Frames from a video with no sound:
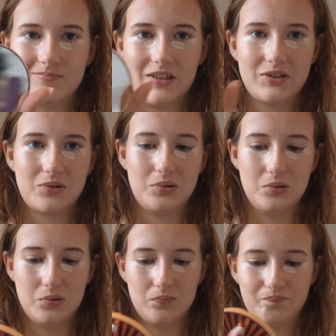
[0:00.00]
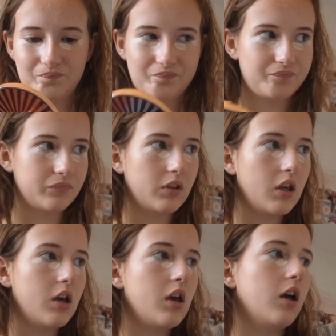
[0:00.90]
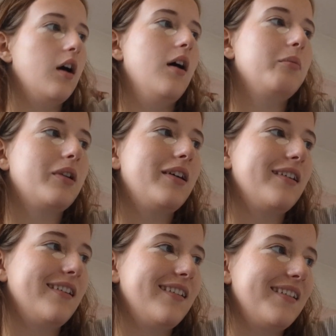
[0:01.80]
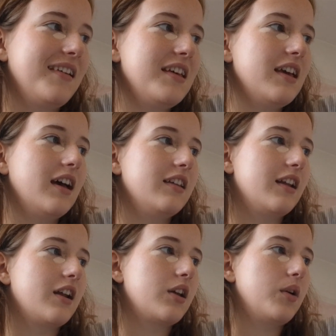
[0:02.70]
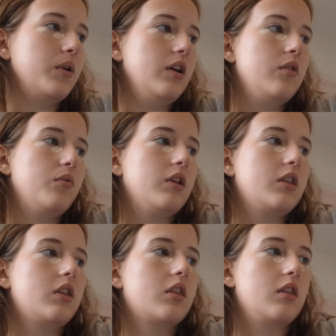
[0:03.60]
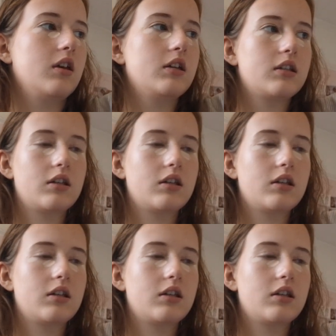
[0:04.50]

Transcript: That's cool. And then I go in with this